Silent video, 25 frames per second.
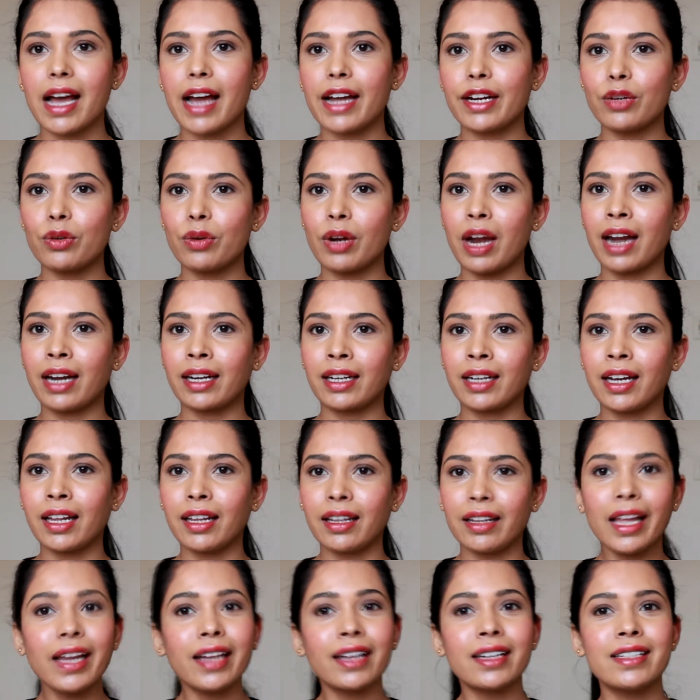I do not
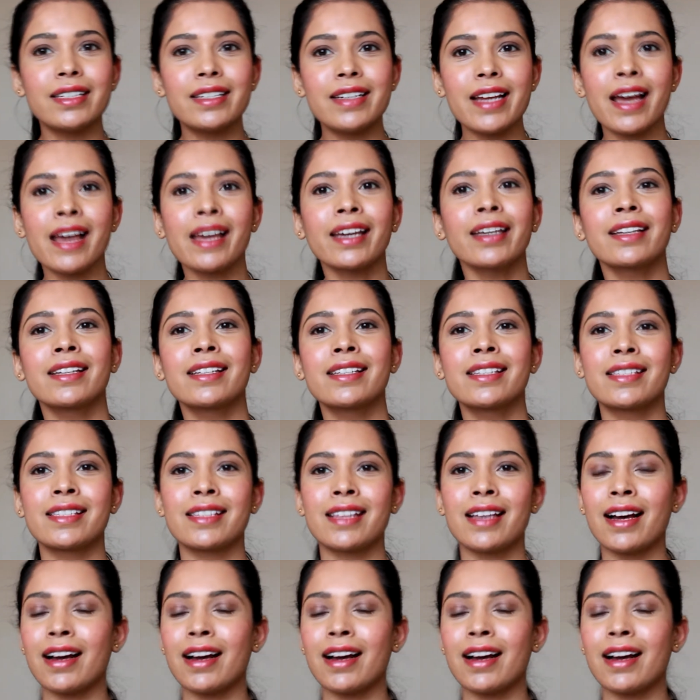collect decks.